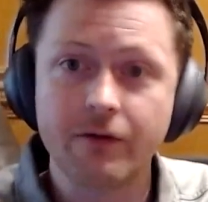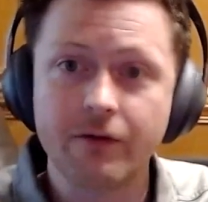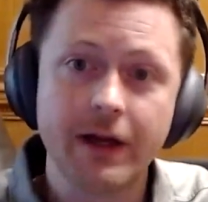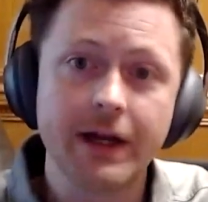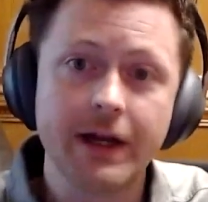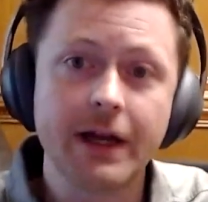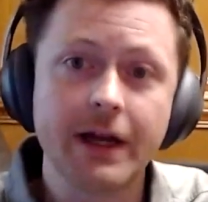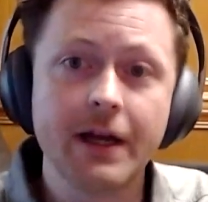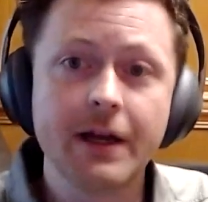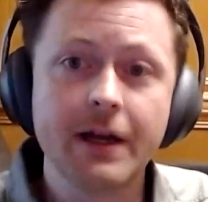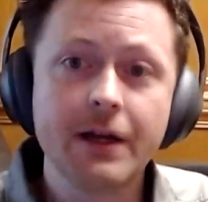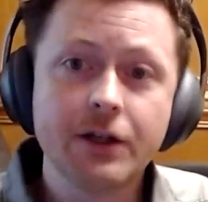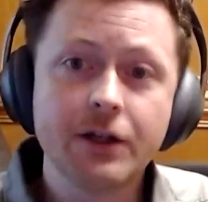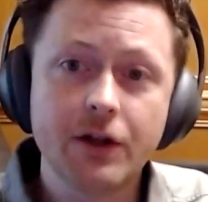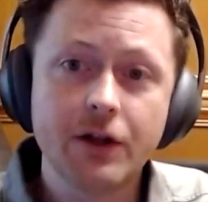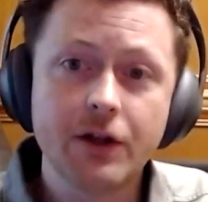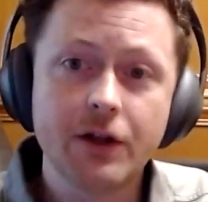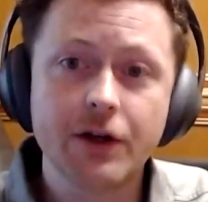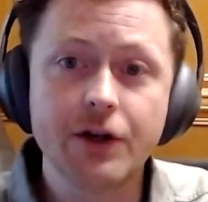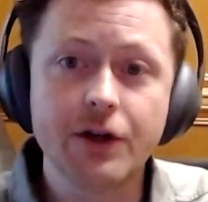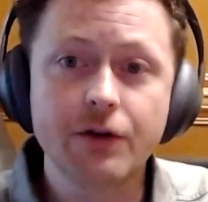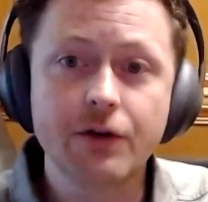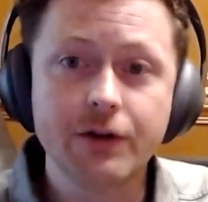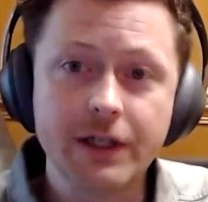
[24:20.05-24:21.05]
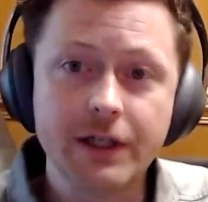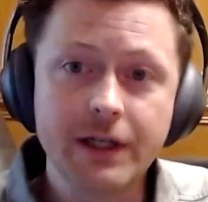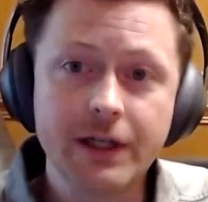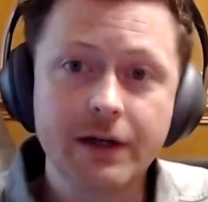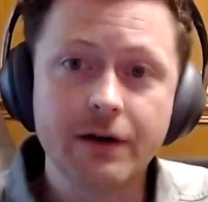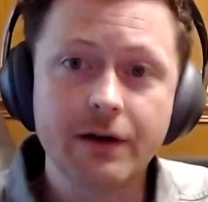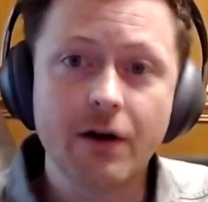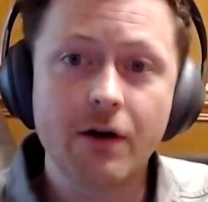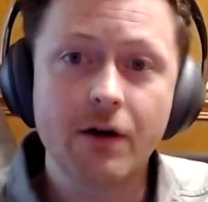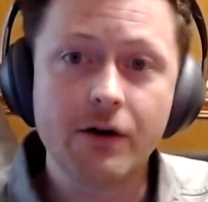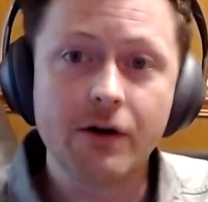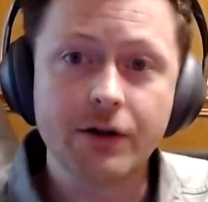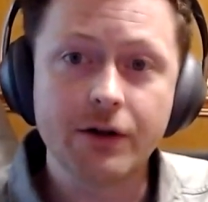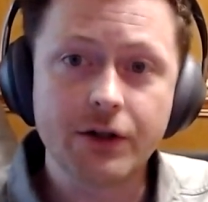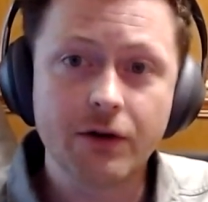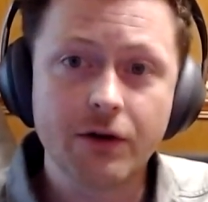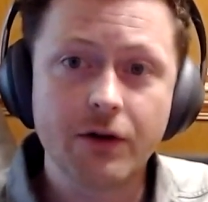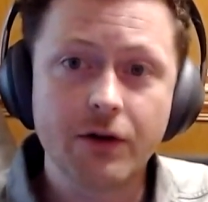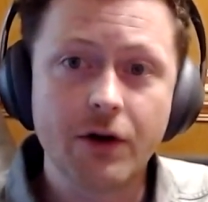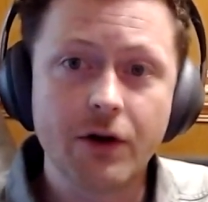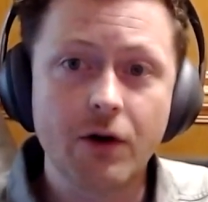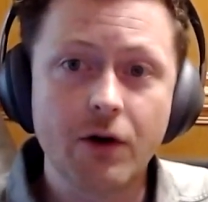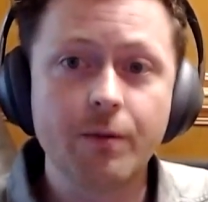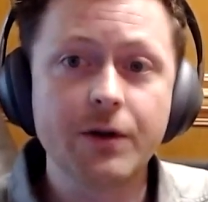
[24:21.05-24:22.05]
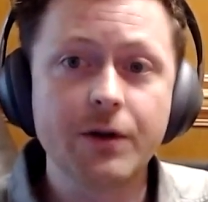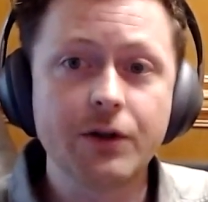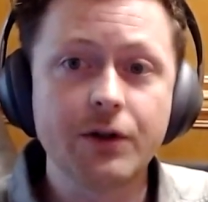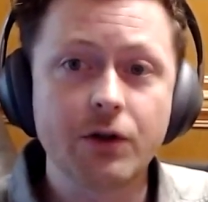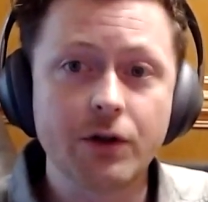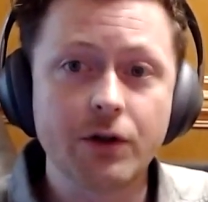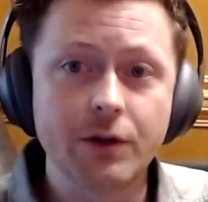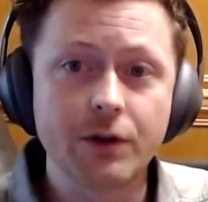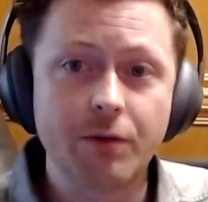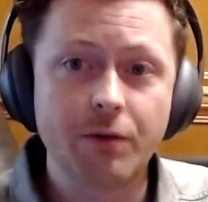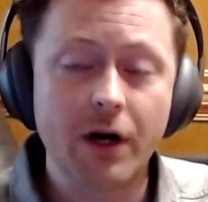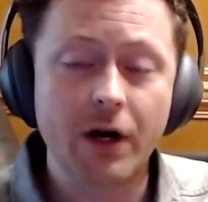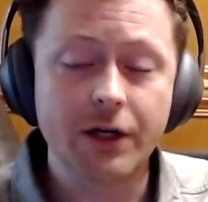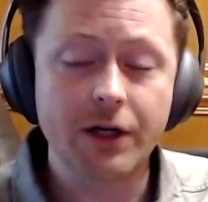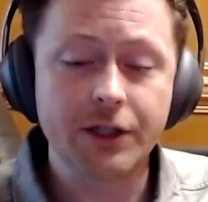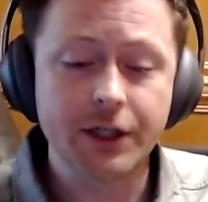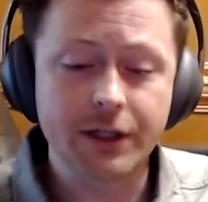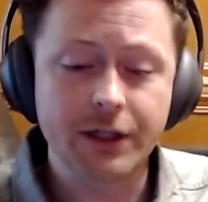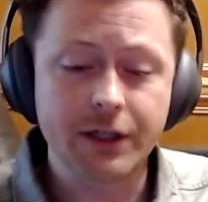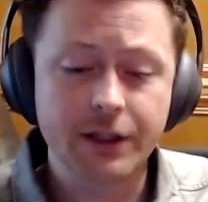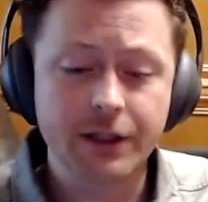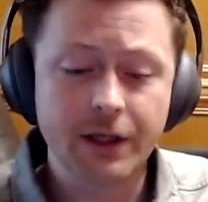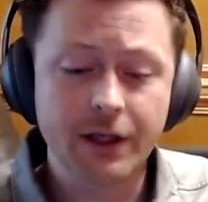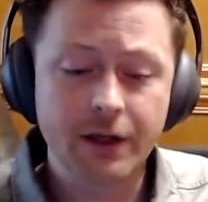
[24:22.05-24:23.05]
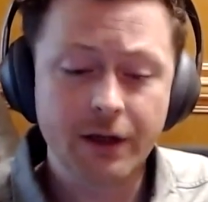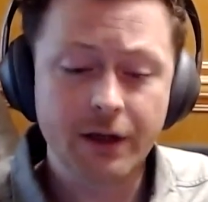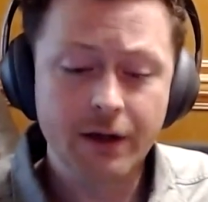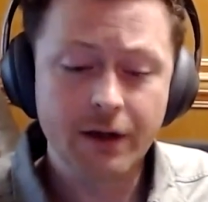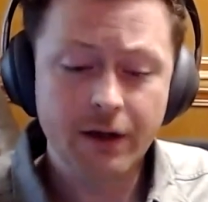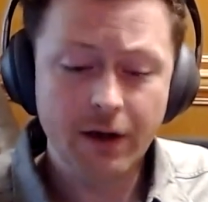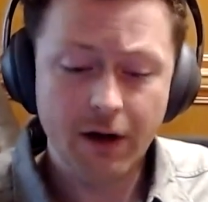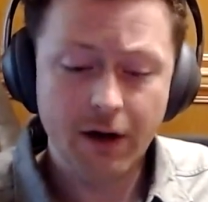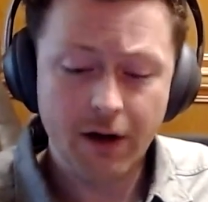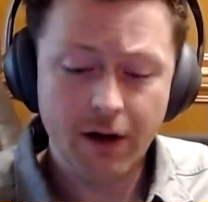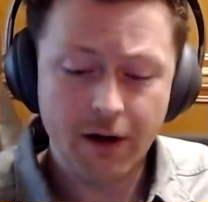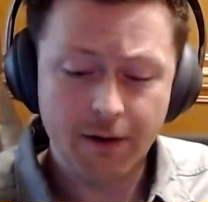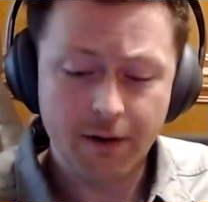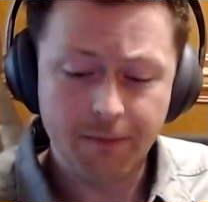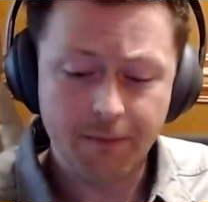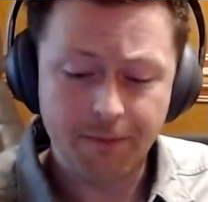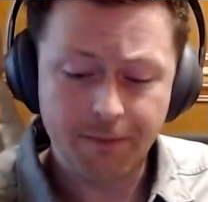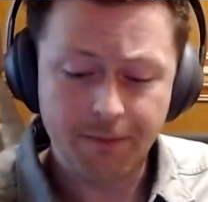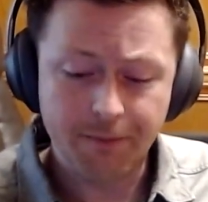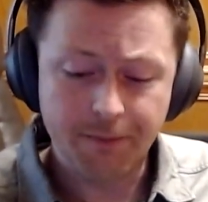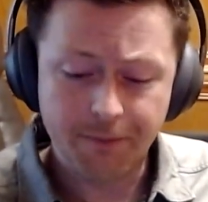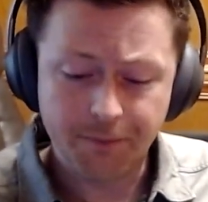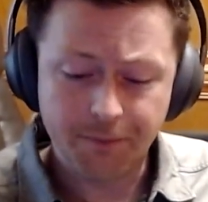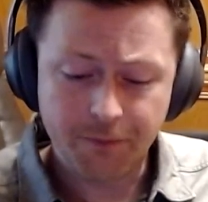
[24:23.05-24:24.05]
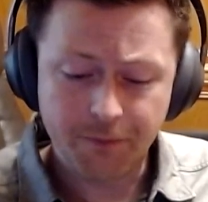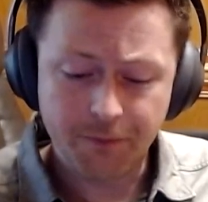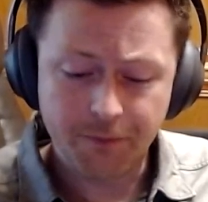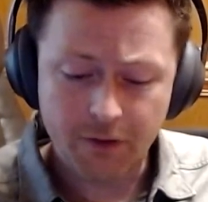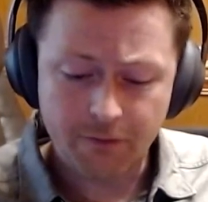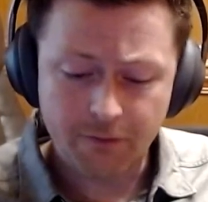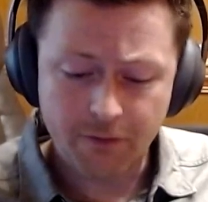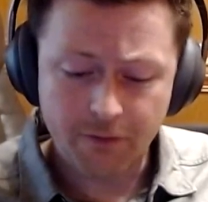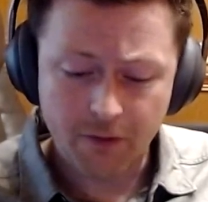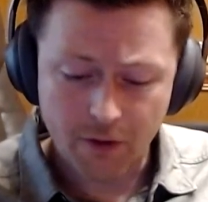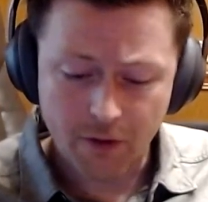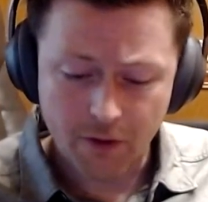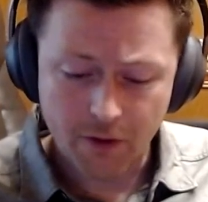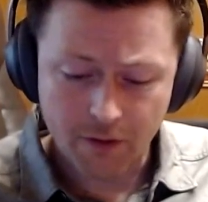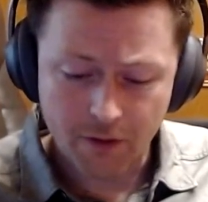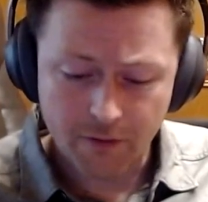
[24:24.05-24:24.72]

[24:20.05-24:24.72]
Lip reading: So they're using also the open source project for